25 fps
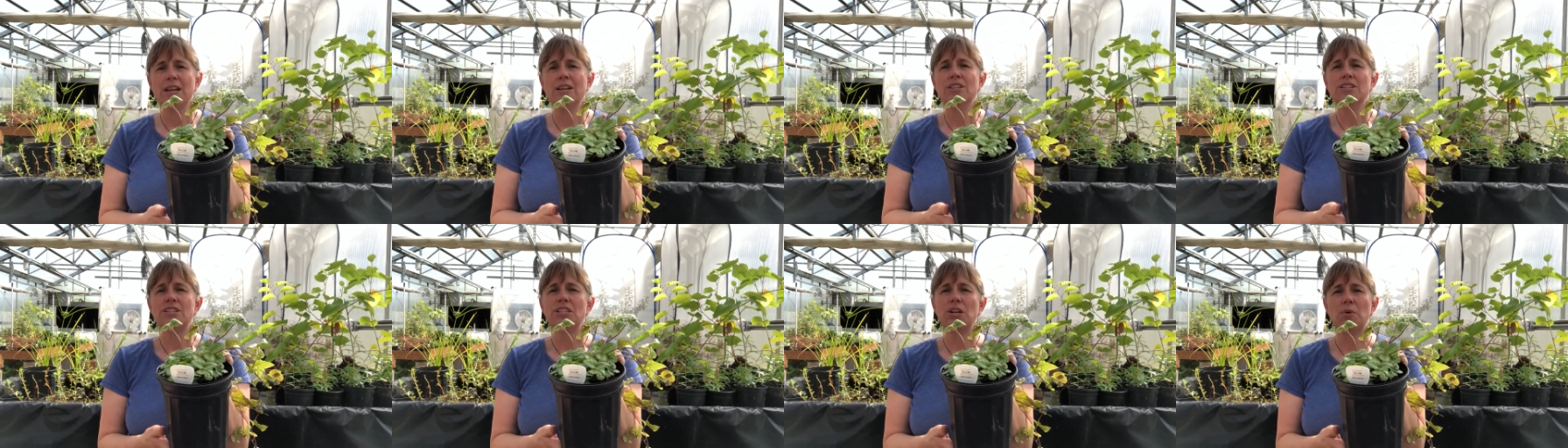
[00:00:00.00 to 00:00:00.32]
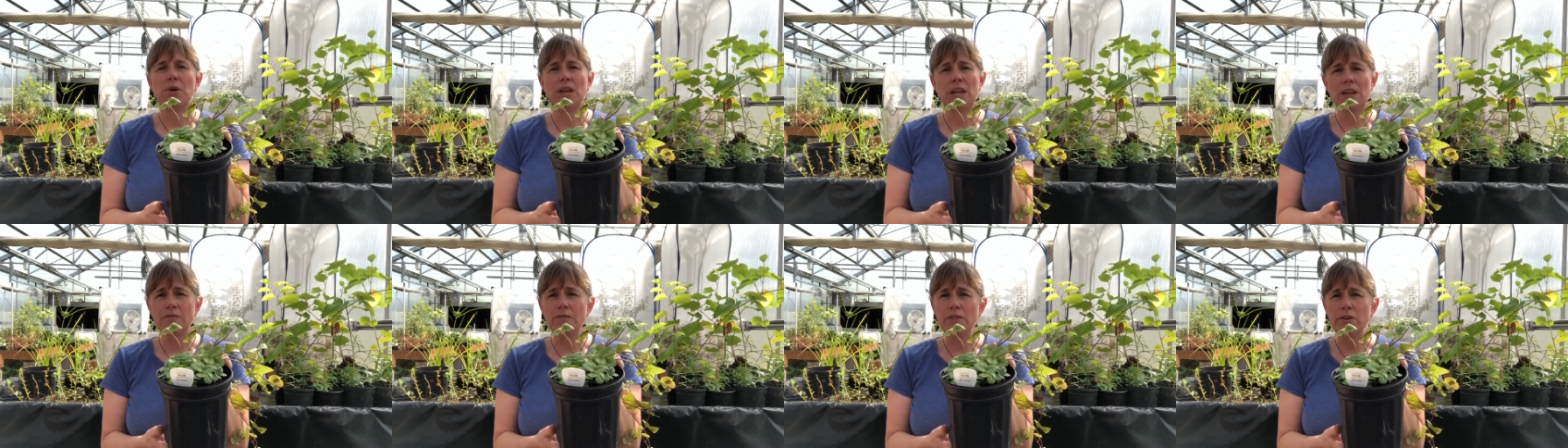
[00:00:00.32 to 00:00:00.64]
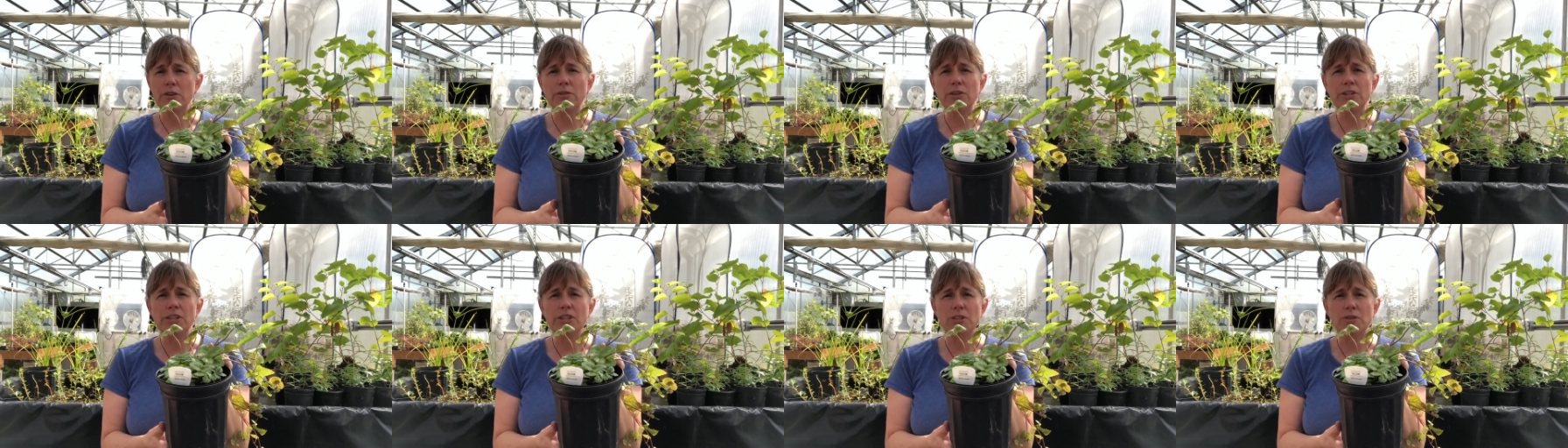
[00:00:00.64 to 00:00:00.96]
So if
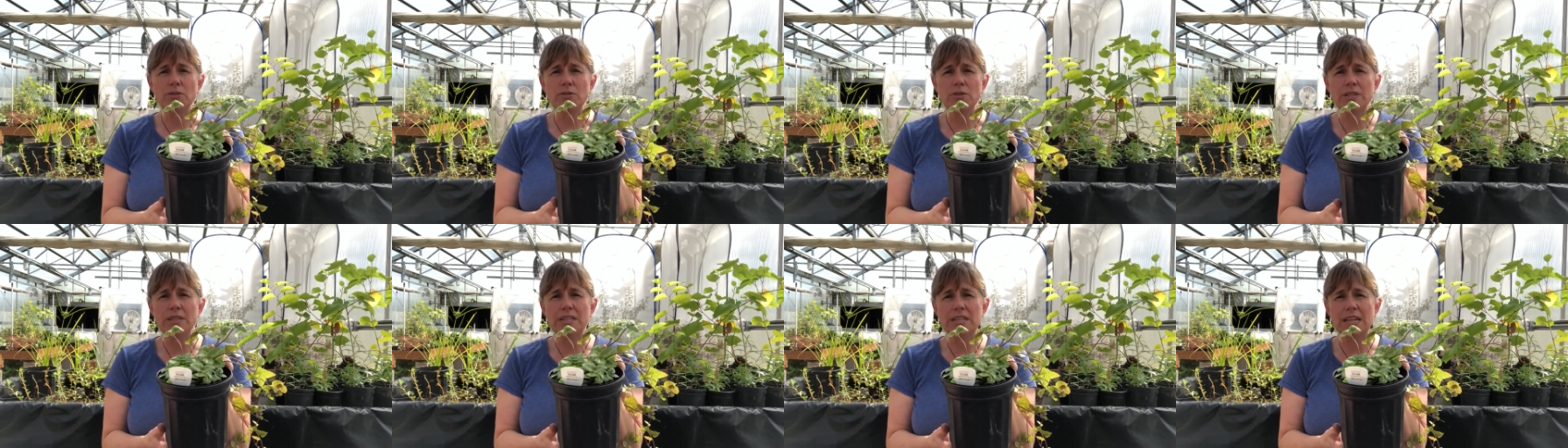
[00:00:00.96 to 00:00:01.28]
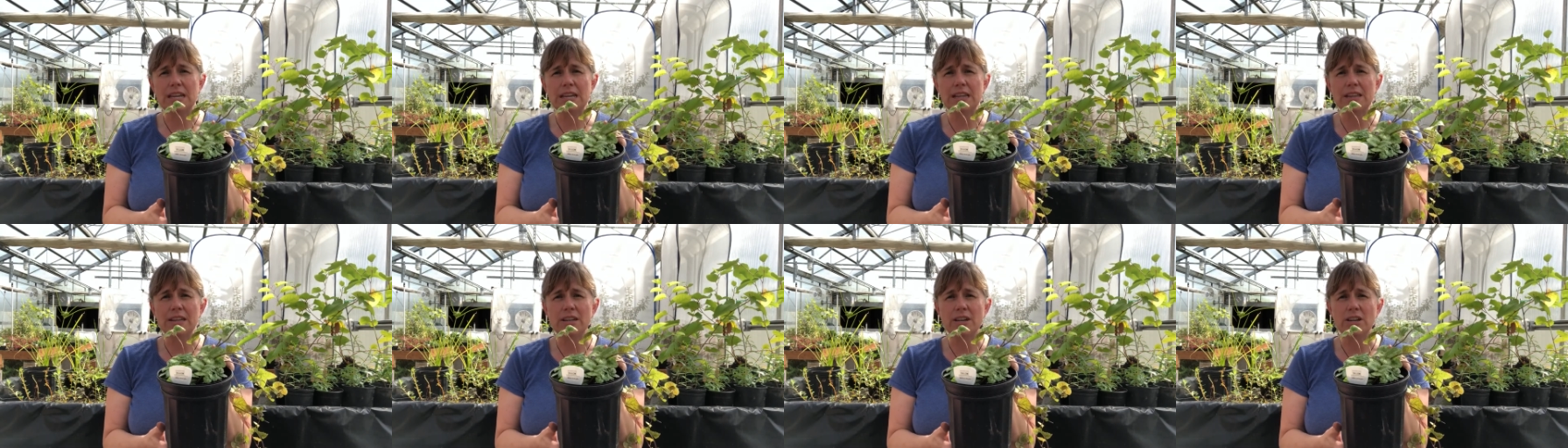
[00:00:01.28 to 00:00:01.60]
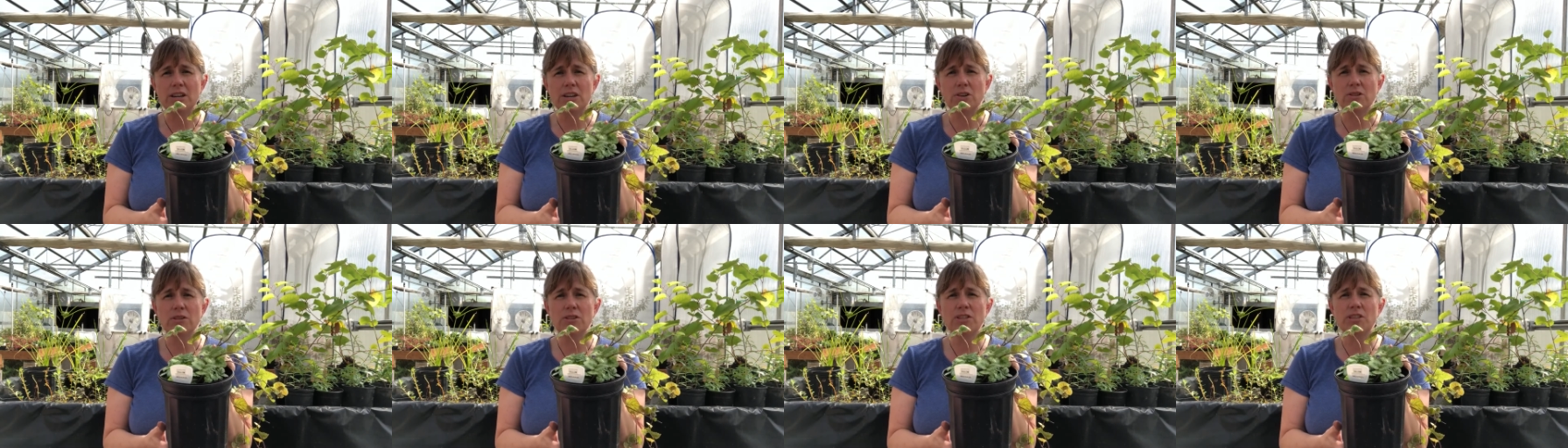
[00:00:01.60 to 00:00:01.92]
you do see that
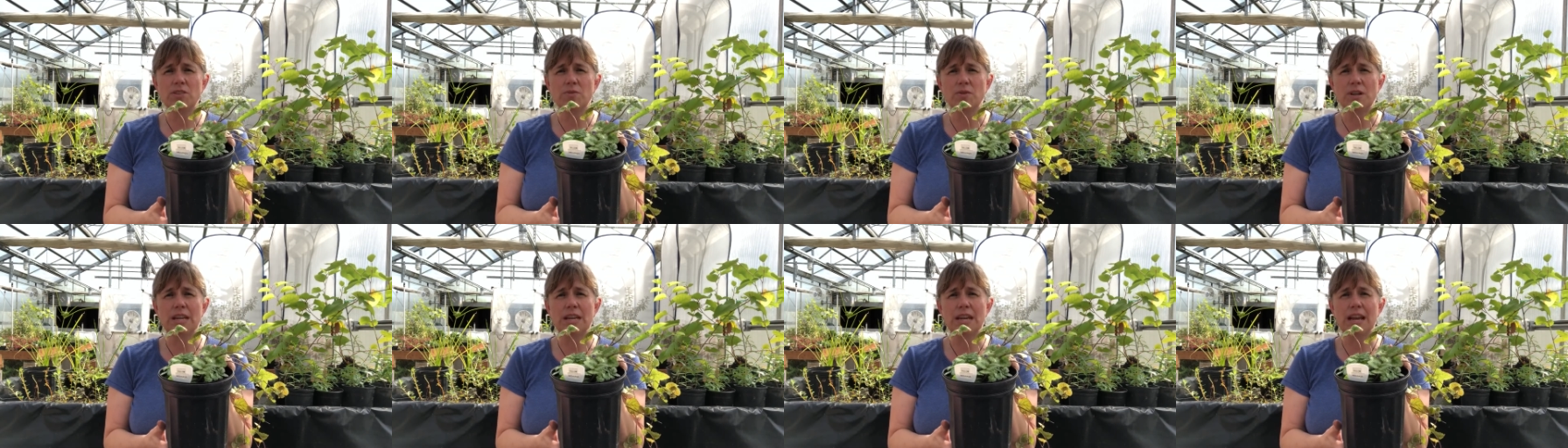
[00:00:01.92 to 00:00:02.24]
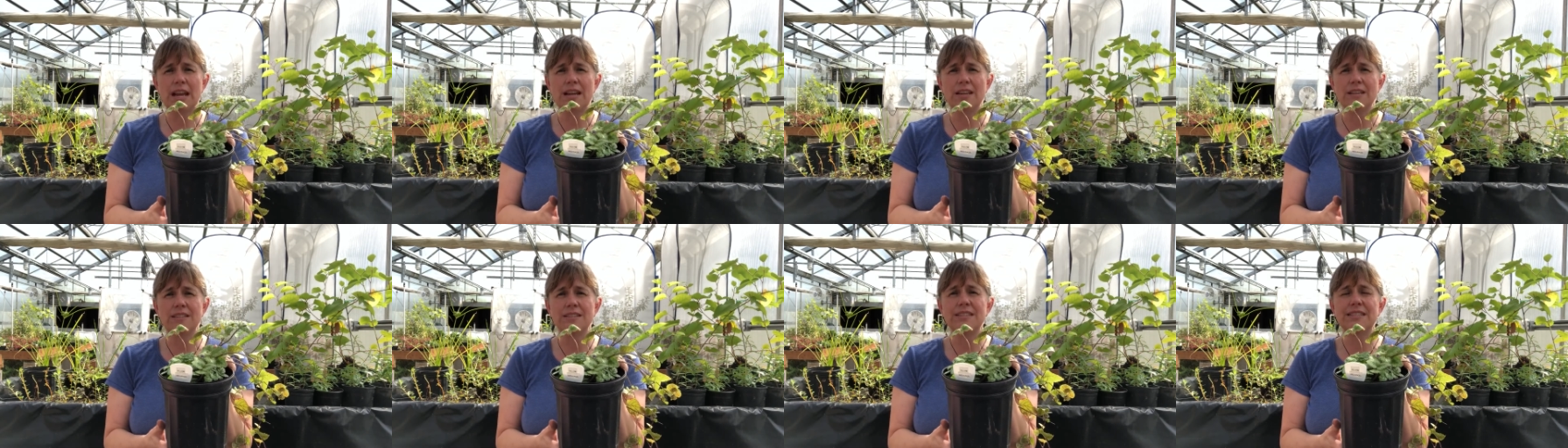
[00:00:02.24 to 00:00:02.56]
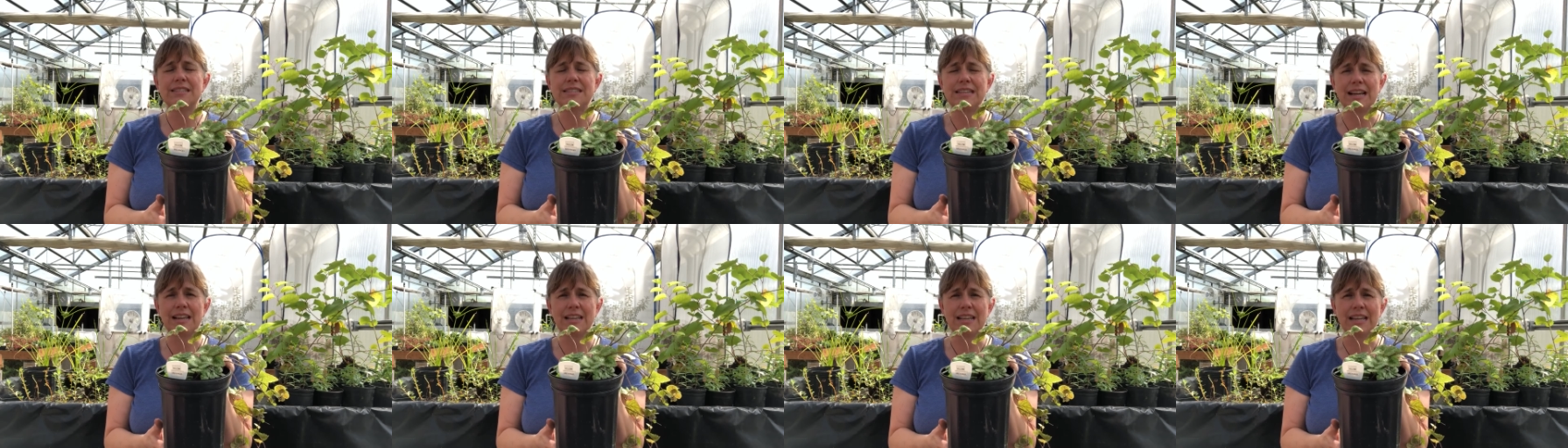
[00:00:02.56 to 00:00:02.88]
a nursery is
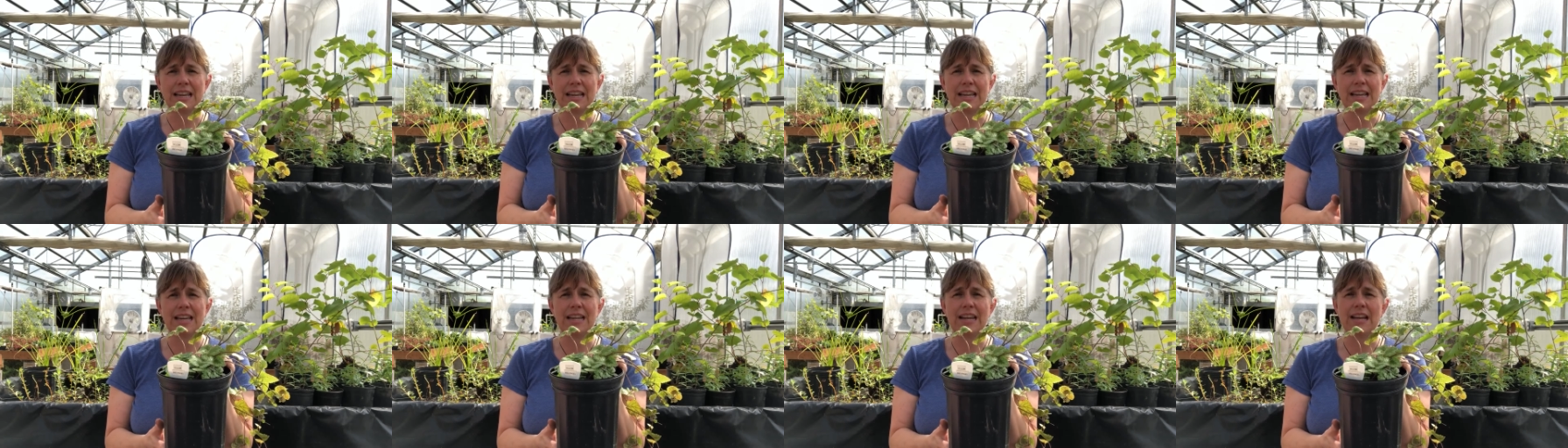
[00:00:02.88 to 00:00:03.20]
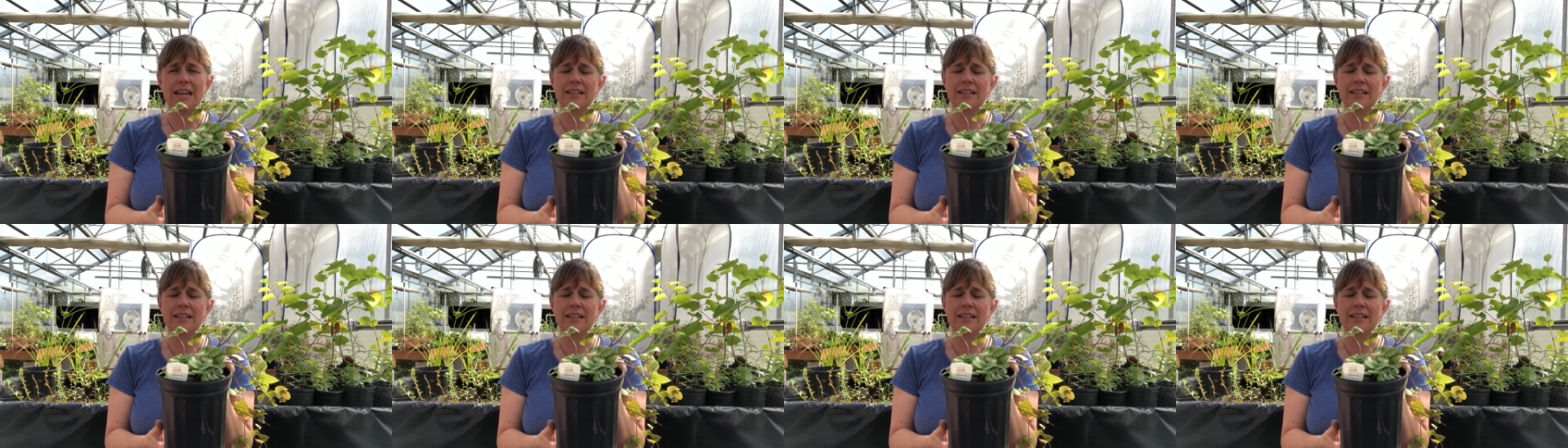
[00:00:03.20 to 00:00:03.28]
selling it,